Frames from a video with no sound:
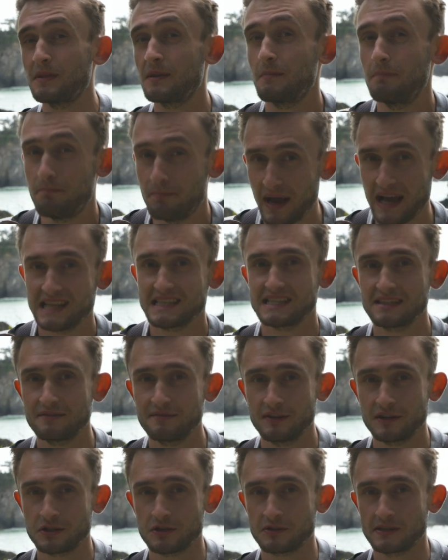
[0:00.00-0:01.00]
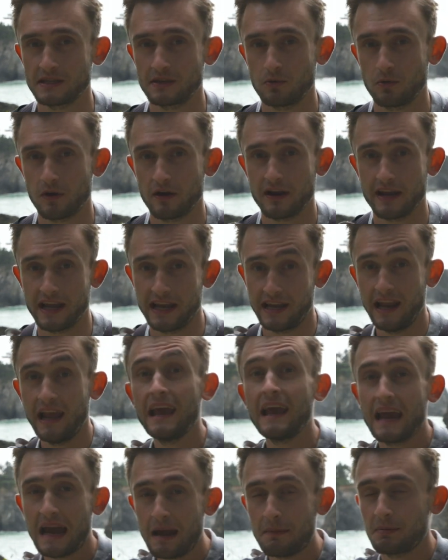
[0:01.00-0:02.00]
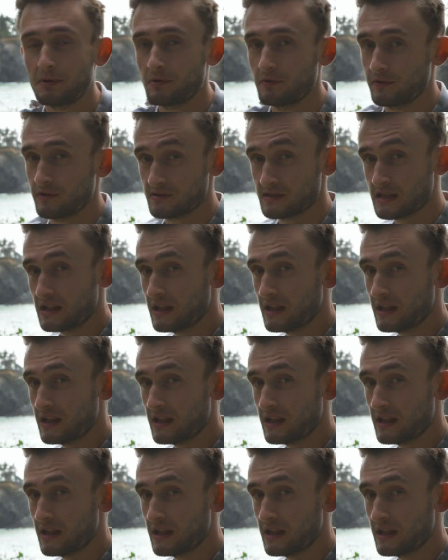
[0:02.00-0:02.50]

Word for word: of the best adventures in Oregon happen on those